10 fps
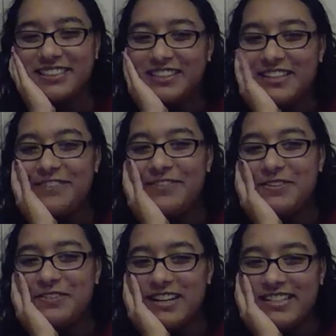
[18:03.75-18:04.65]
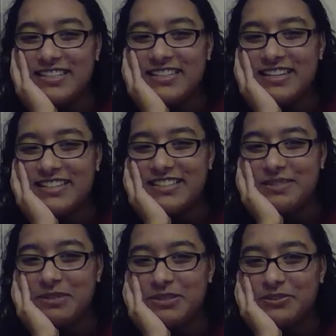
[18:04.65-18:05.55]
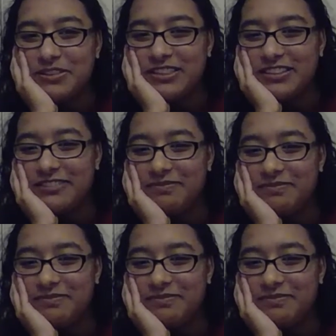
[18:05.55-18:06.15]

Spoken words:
if anyone has any ideas, it'd be cool to hear them.